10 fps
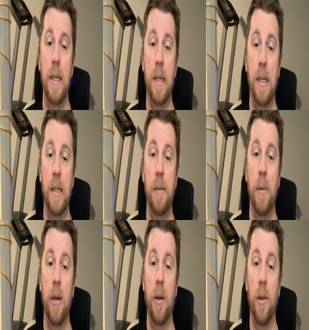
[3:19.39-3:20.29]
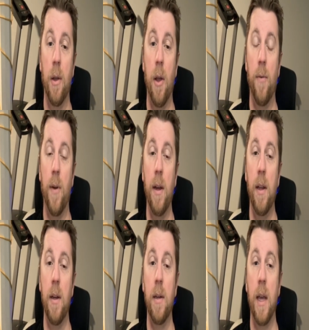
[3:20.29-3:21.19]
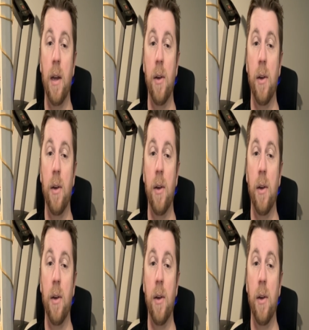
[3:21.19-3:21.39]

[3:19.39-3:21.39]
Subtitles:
and I'll find it and add